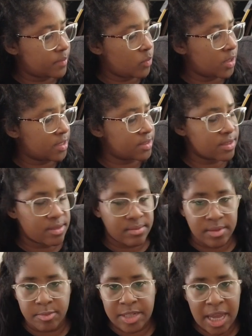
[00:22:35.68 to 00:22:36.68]
what else?
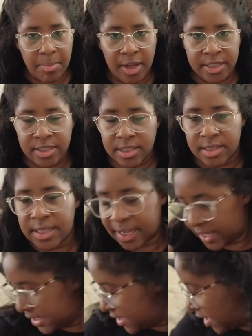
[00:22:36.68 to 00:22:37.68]
Some tampons, that
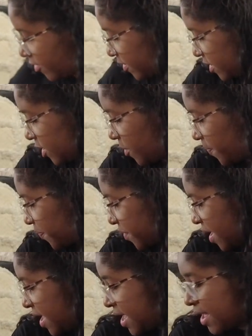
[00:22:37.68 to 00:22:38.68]
kind of stuff. So
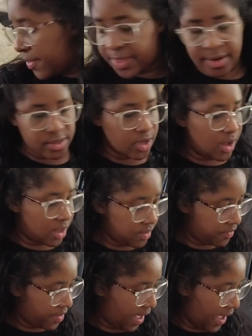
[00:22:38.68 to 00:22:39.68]
there's all
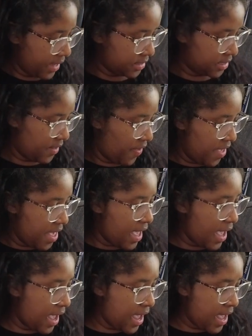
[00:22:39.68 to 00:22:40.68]
of that.
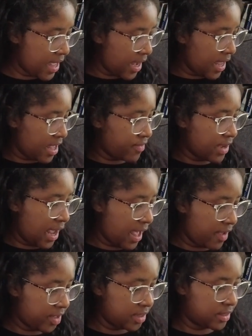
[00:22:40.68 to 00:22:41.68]
And I even
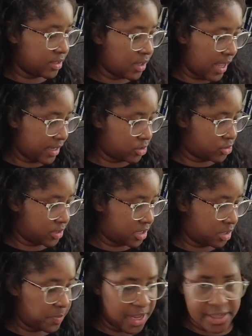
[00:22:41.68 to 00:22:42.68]
have a little extra
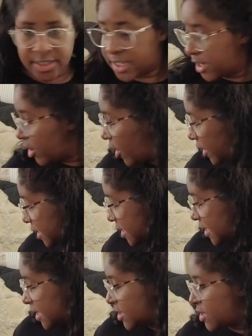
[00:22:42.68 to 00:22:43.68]
space in here,
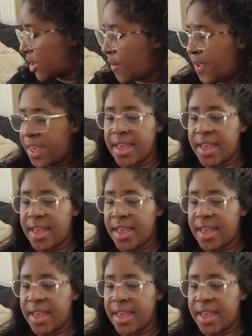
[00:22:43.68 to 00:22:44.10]
honestly. So